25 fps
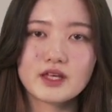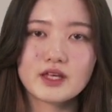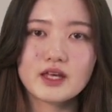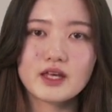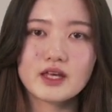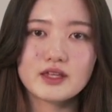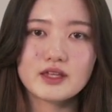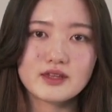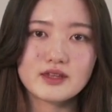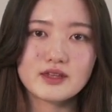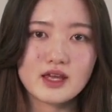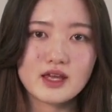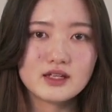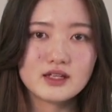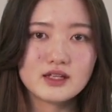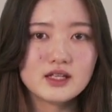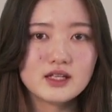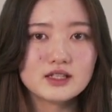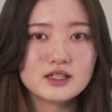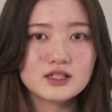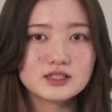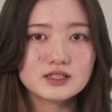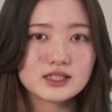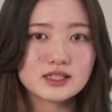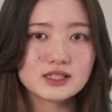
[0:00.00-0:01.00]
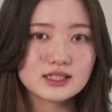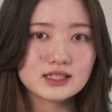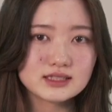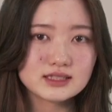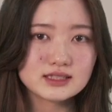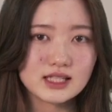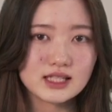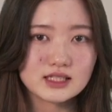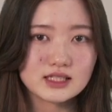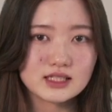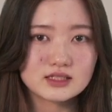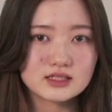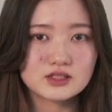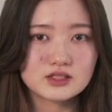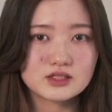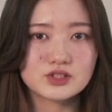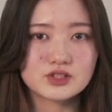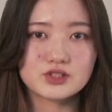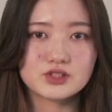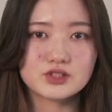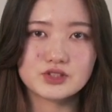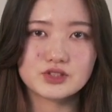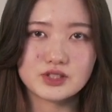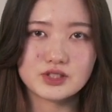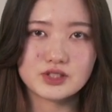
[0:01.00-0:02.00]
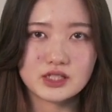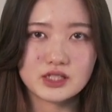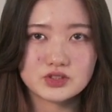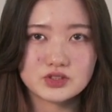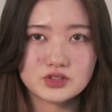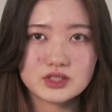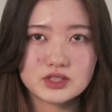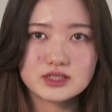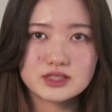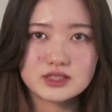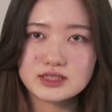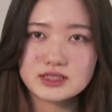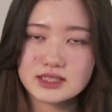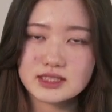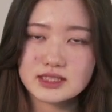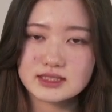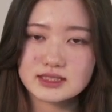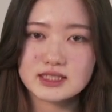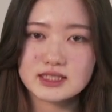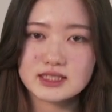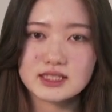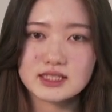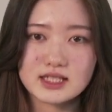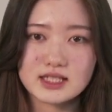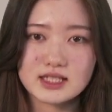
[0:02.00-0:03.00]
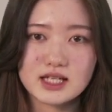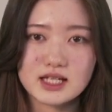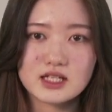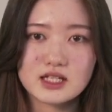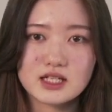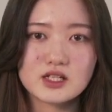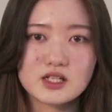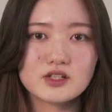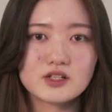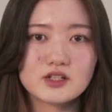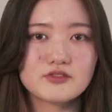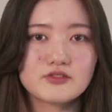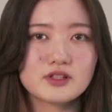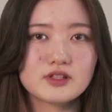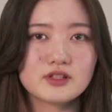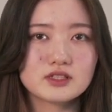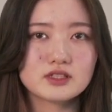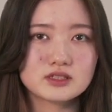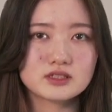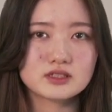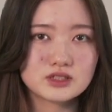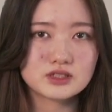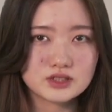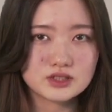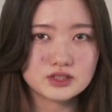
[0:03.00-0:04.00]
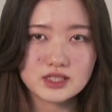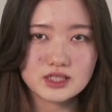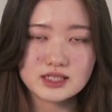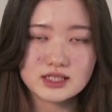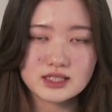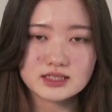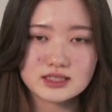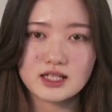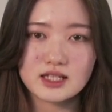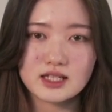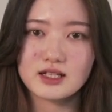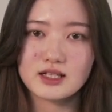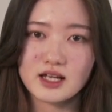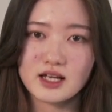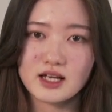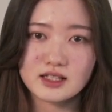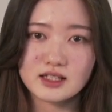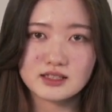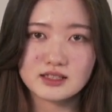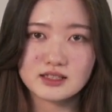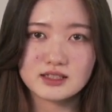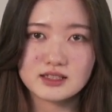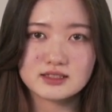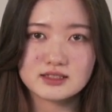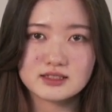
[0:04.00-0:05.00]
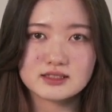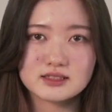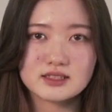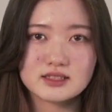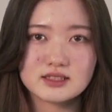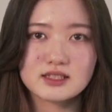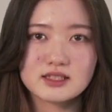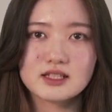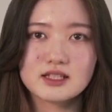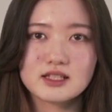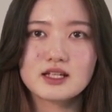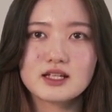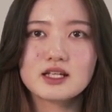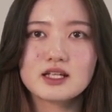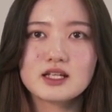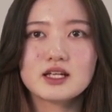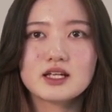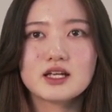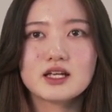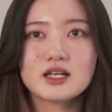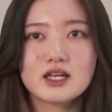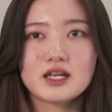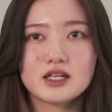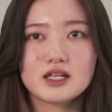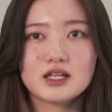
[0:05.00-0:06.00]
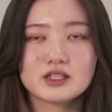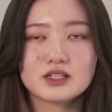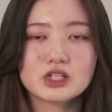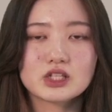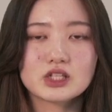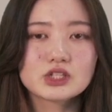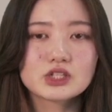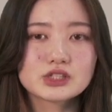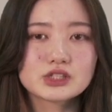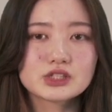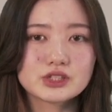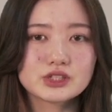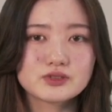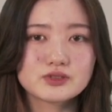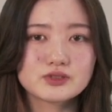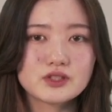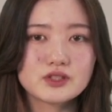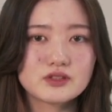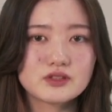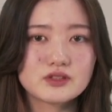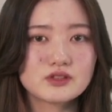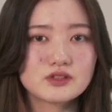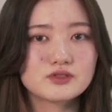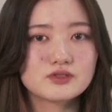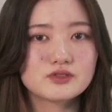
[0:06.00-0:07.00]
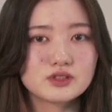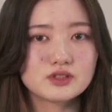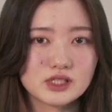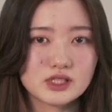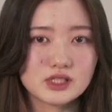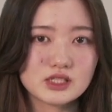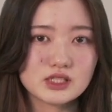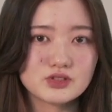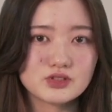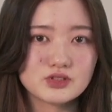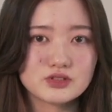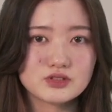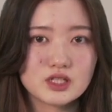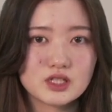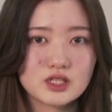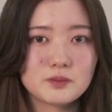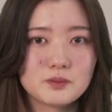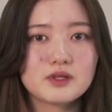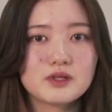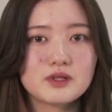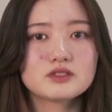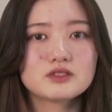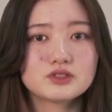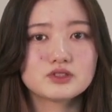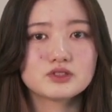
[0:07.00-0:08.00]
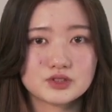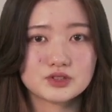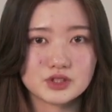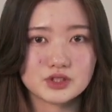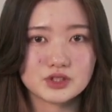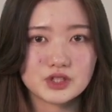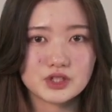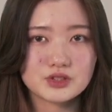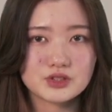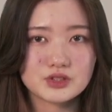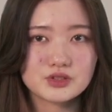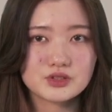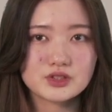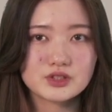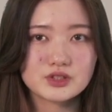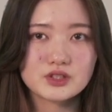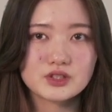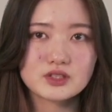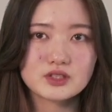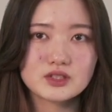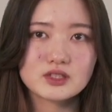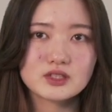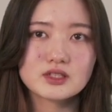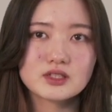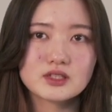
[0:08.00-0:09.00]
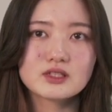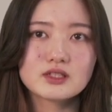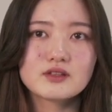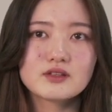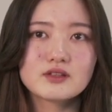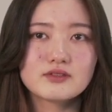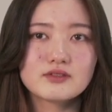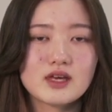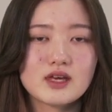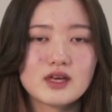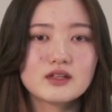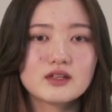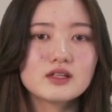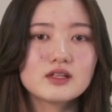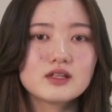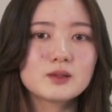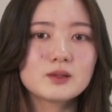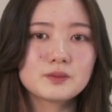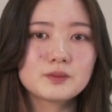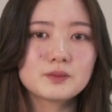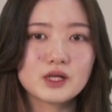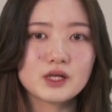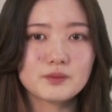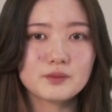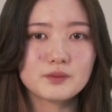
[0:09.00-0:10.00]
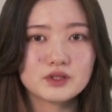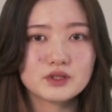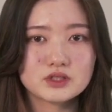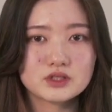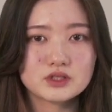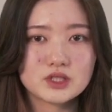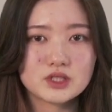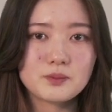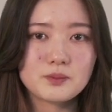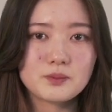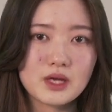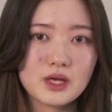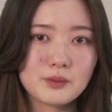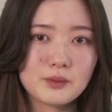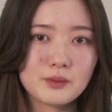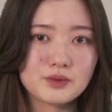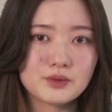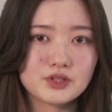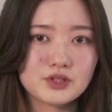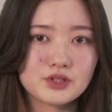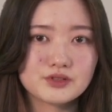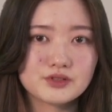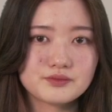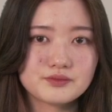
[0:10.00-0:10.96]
Then he took a test to 269 of his students and colleagues and concluded that the relationship is true. Then he published a paper.